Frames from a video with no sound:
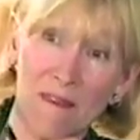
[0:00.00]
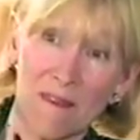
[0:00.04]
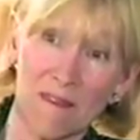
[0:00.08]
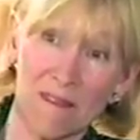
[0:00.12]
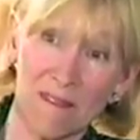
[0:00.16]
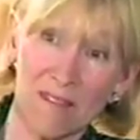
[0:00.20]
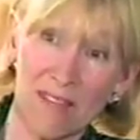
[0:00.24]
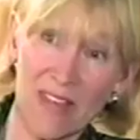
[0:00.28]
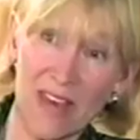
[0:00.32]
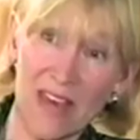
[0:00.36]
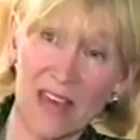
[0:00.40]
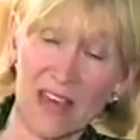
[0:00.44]

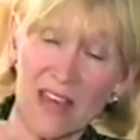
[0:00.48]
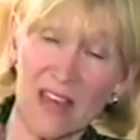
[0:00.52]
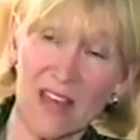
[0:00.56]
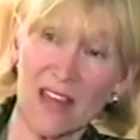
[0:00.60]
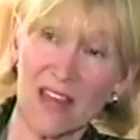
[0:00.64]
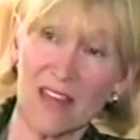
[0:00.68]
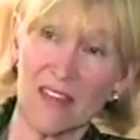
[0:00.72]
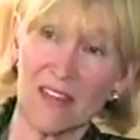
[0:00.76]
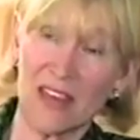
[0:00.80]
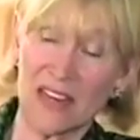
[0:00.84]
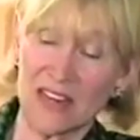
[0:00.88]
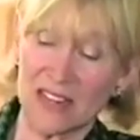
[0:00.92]
They
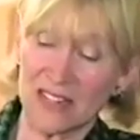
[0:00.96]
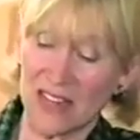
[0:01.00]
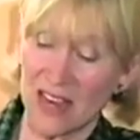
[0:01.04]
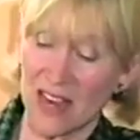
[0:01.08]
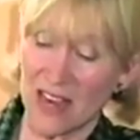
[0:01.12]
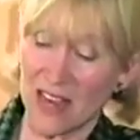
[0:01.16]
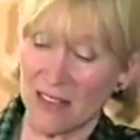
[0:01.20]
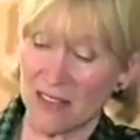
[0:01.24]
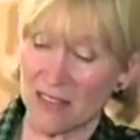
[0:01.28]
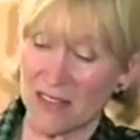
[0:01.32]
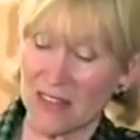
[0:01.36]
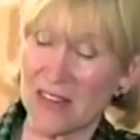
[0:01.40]

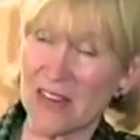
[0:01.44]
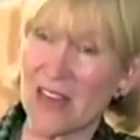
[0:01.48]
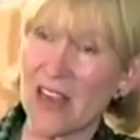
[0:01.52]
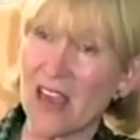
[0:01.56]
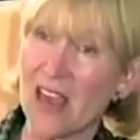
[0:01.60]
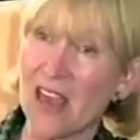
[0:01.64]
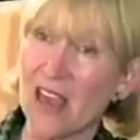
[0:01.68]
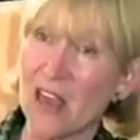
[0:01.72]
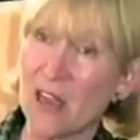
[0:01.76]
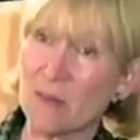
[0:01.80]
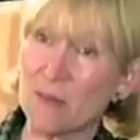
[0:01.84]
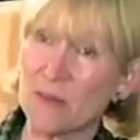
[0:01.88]
take the
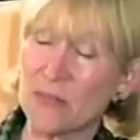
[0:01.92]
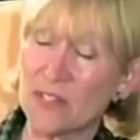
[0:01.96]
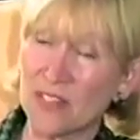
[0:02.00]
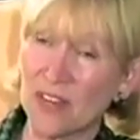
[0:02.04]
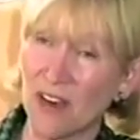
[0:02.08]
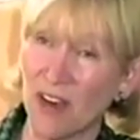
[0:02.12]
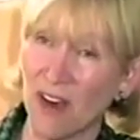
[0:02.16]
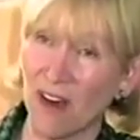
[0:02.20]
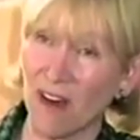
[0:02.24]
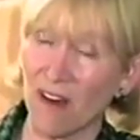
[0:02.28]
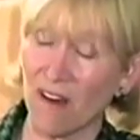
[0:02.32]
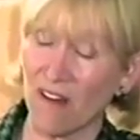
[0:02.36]
names
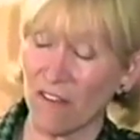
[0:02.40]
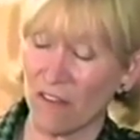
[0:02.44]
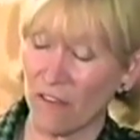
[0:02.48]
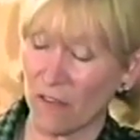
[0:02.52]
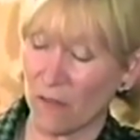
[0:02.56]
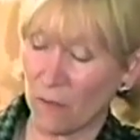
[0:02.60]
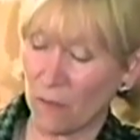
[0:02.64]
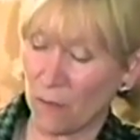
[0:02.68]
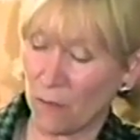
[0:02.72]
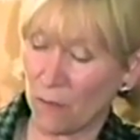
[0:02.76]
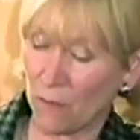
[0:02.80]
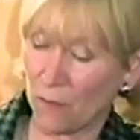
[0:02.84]
of
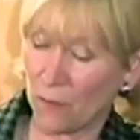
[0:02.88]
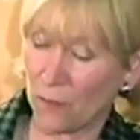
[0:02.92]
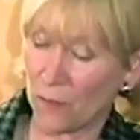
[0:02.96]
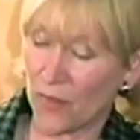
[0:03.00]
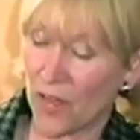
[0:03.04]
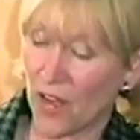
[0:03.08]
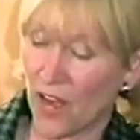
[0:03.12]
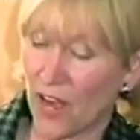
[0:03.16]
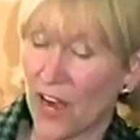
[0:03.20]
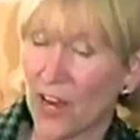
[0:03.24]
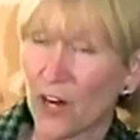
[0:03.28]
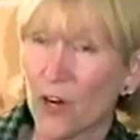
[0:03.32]

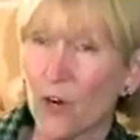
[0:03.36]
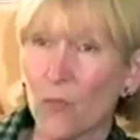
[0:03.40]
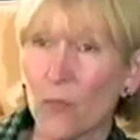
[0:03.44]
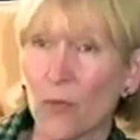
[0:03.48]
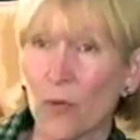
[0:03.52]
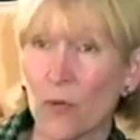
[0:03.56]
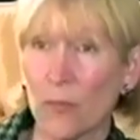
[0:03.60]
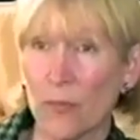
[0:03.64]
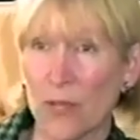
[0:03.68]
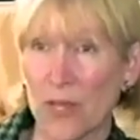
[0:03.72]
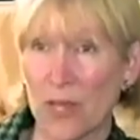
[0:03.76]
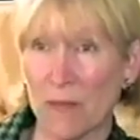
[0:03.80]

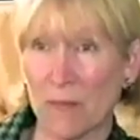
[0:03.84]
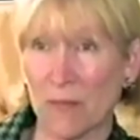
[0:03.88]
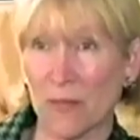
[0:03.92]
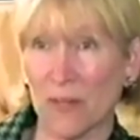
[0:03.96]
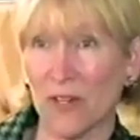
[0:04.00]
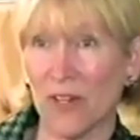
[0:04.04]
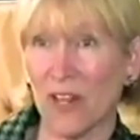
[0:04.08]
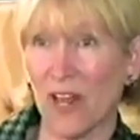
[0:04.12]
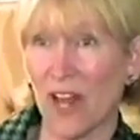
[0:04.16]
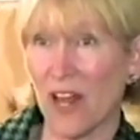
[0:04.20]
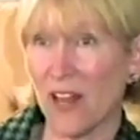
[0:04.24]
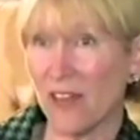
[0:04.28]
honorable
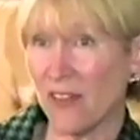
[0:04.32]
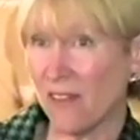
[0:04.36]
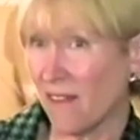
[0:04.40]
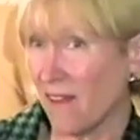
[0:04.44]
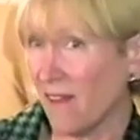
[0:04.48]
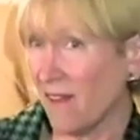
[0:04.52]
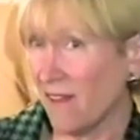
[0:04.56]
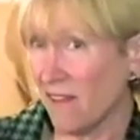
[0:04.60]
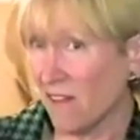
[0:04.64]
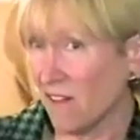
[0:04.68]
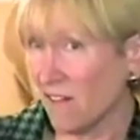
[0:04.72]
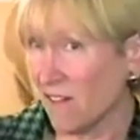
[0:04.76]
people, and
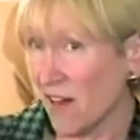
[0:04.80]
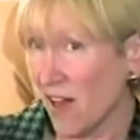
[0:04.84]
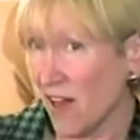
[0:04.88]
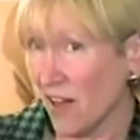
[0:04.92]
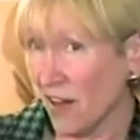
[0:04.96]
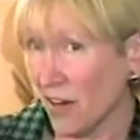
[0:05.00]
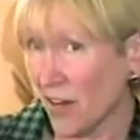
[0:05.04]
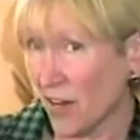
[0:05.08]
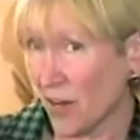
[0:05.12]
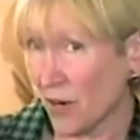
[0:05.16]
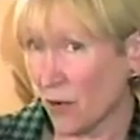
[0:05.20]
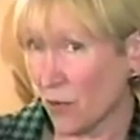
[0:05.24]
then they're not
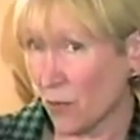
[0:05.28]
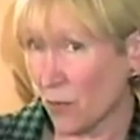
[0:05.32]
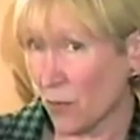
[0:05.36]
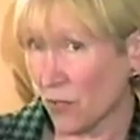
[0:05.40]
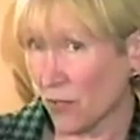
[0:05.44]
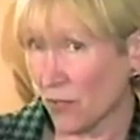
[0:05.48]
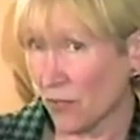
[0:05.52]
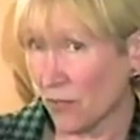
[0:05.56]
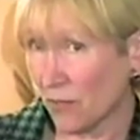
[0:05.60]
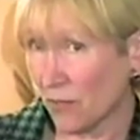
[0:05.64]
honorable.